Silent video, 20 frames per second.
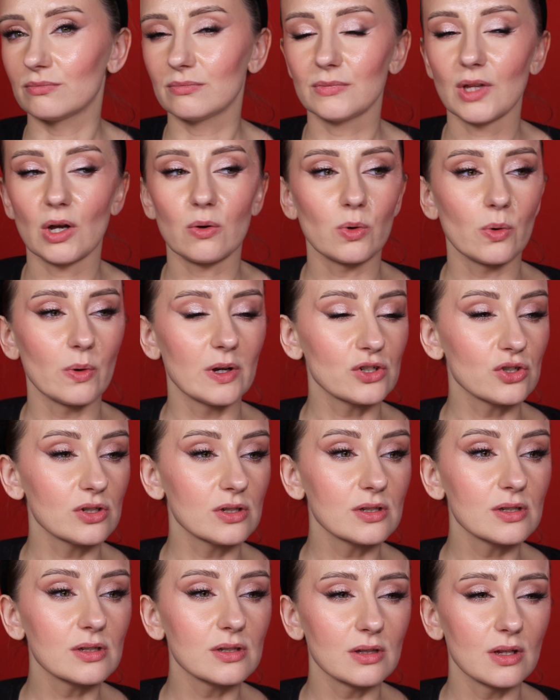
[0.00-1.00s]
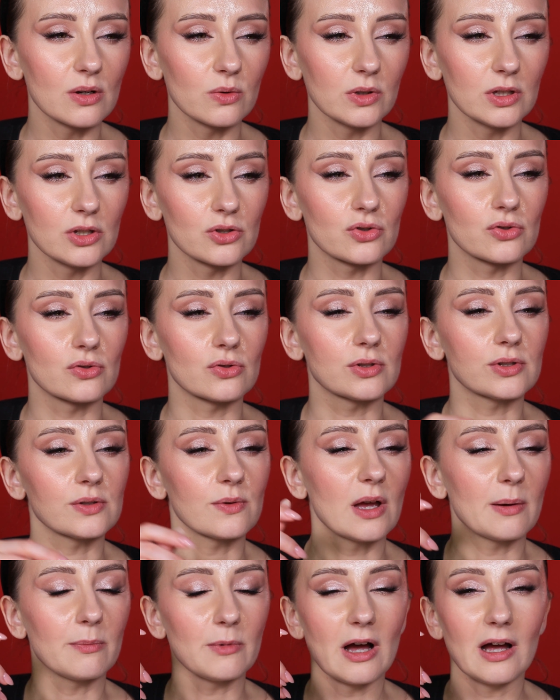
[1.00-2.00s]
No questions, no issues.
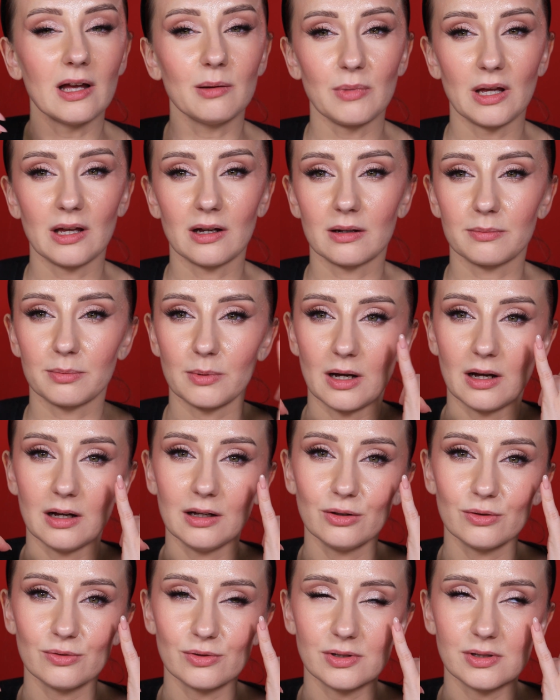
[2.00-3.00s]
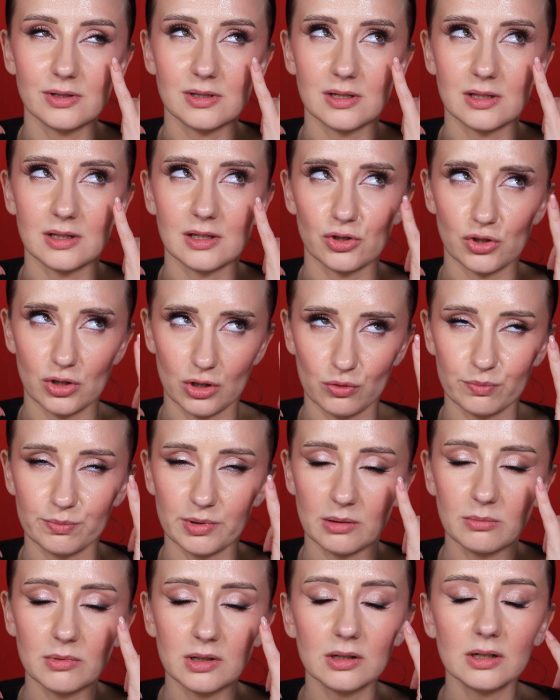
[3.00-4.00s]
Eye makeup. I used an eyeshadow
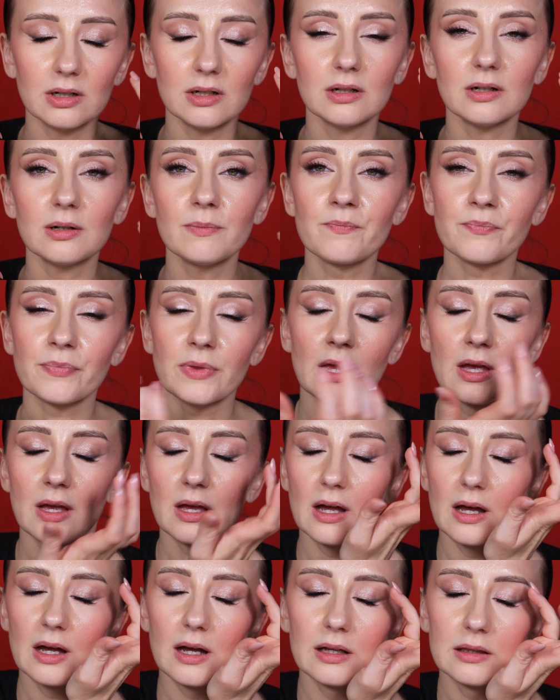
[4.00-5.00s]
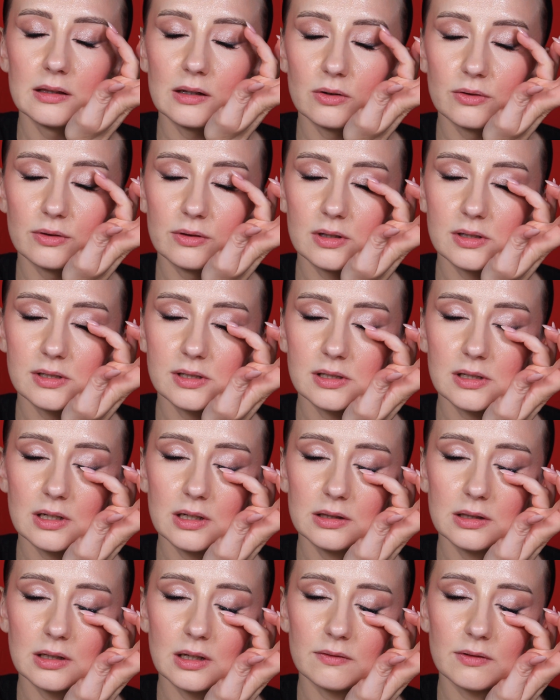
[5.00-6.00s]
primer here, and on this
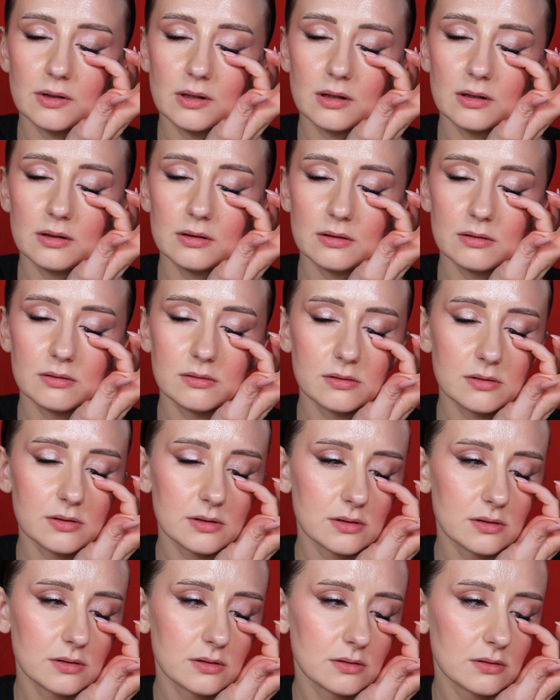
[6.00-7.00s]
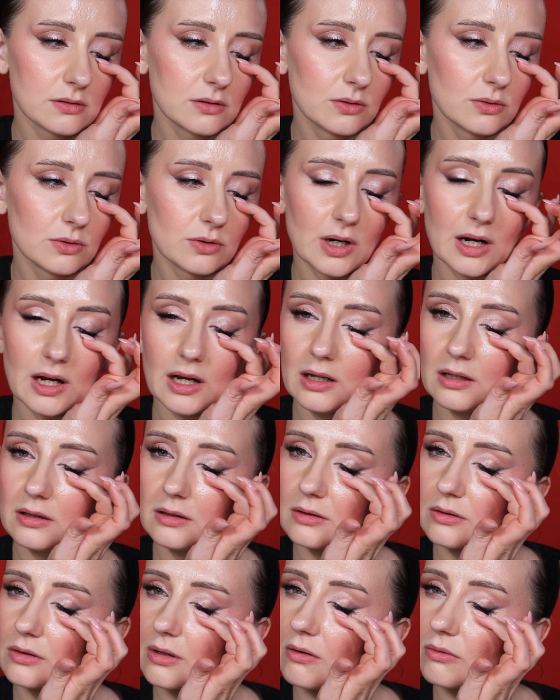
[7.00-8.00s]
side, everything looks
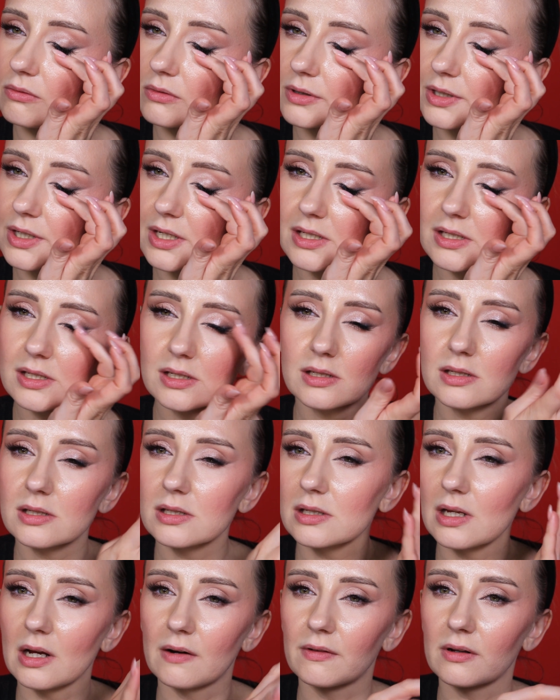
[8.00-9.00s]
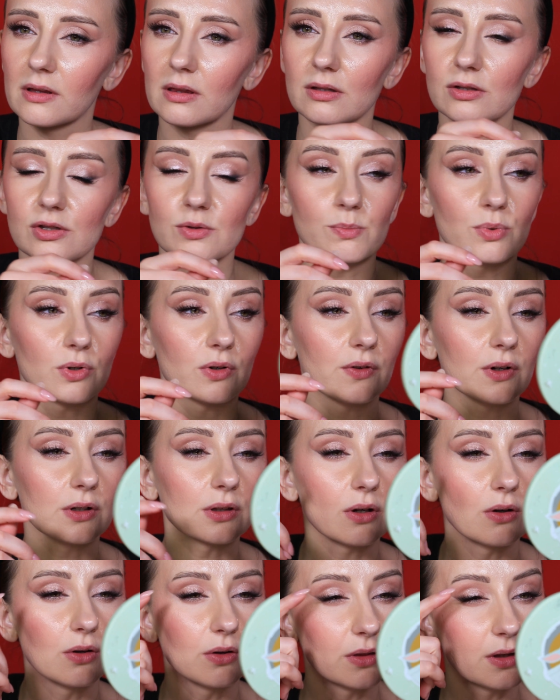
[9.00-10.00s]
great. No creases. Everything is
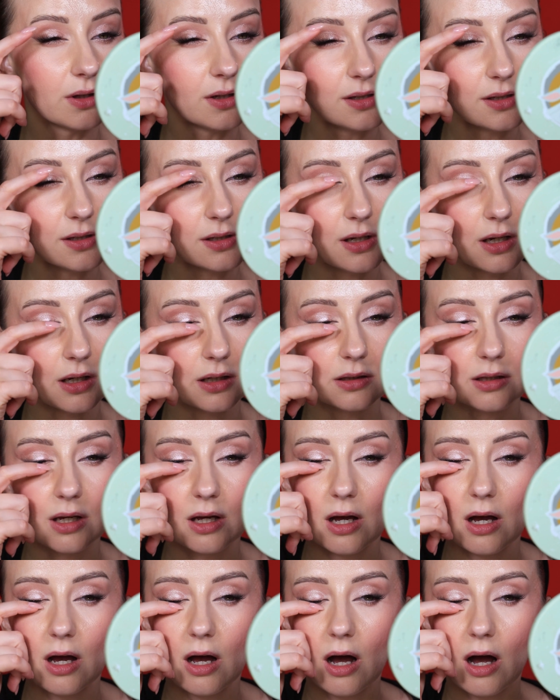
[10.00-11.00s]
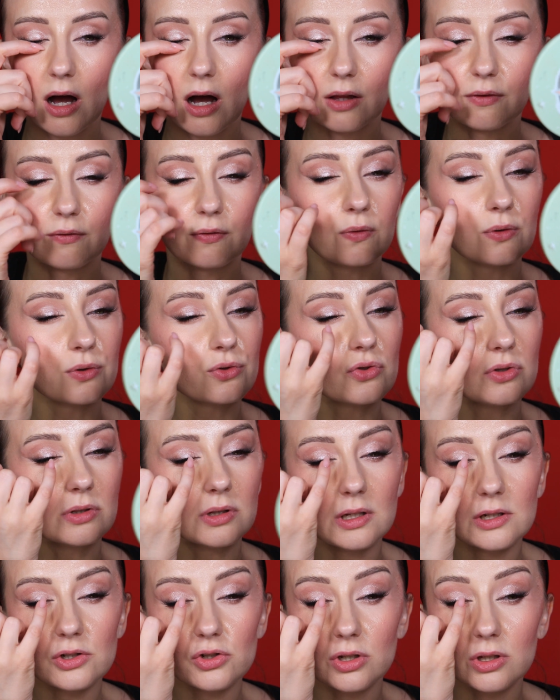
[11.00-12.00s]
perfect. On this side,
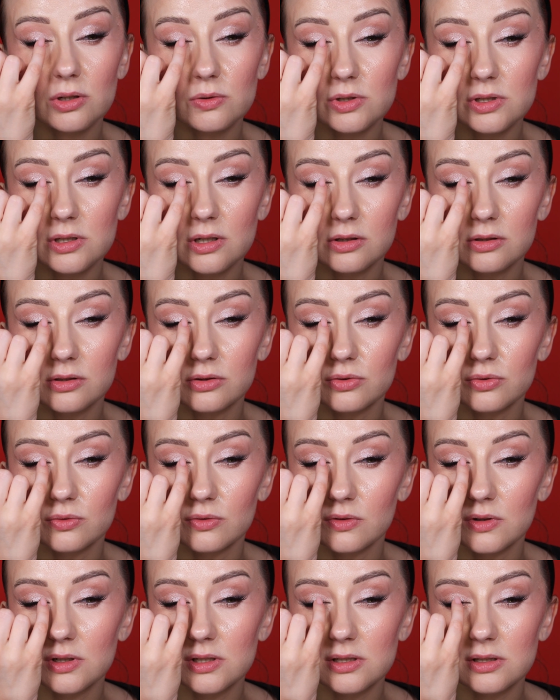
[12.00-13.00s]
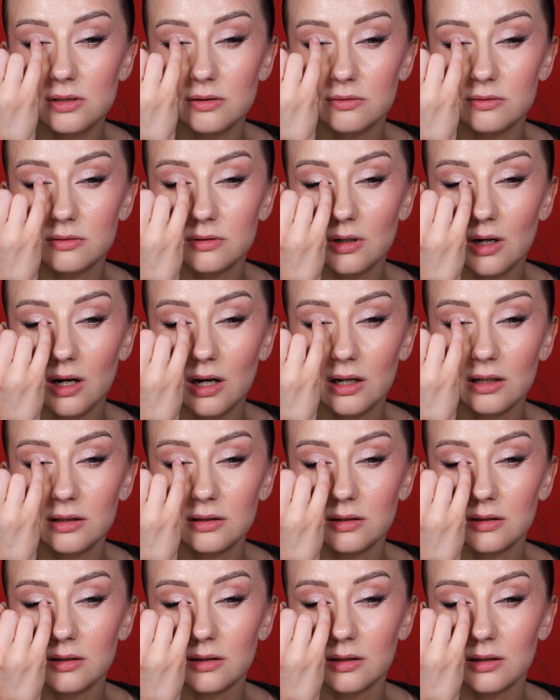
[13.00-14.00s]
unfortunately, eyeshadow started to crease
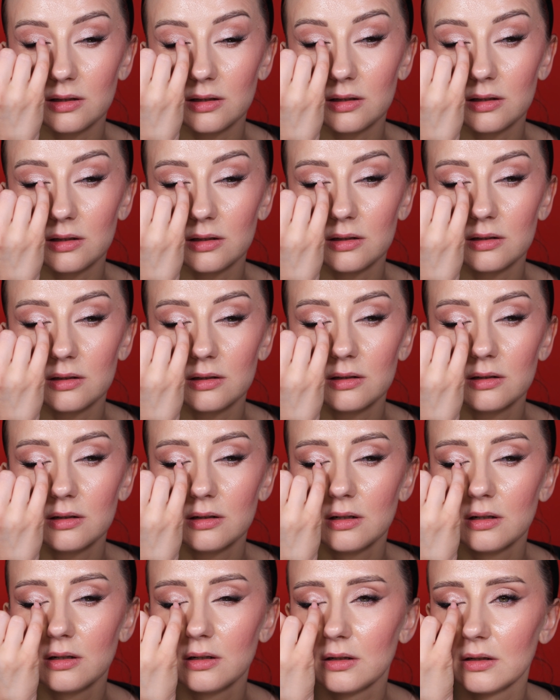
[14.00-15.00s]
right here.